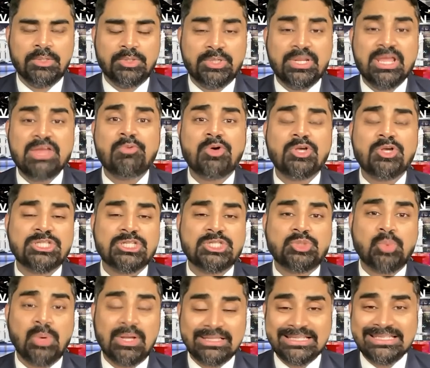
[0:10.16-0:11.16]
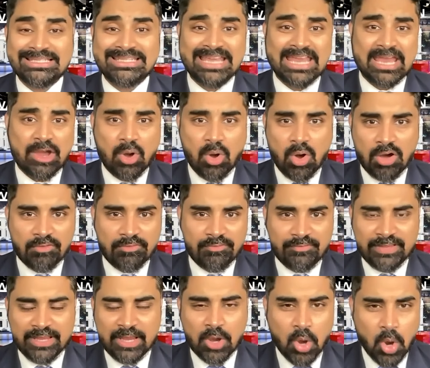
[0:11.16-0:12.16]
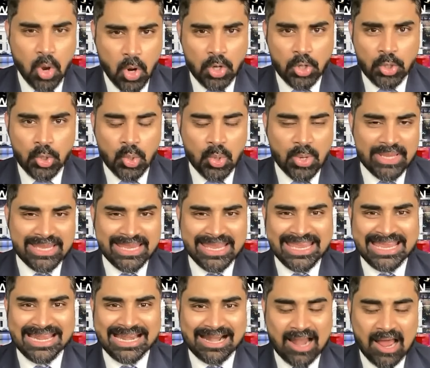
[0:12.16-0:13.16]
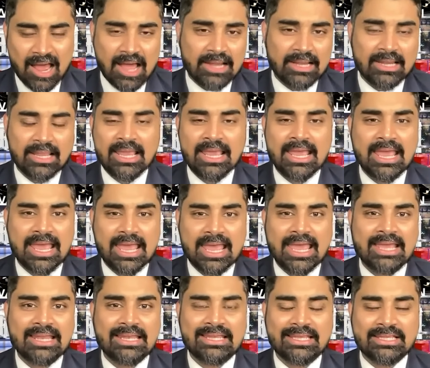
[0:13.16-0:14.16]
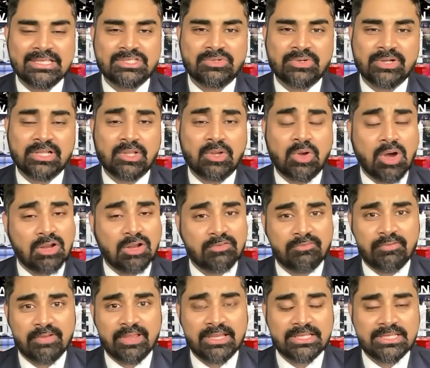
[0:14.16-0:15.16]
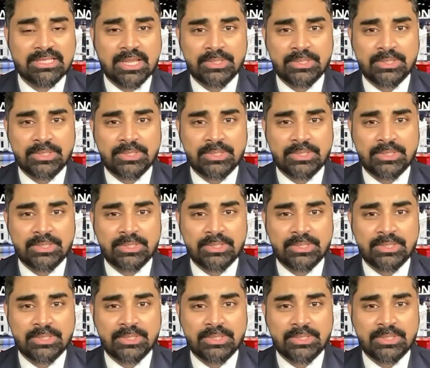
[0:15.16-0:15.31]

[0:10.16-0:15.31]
Today was the 12th day of the ongoing Iran and Israel conflict.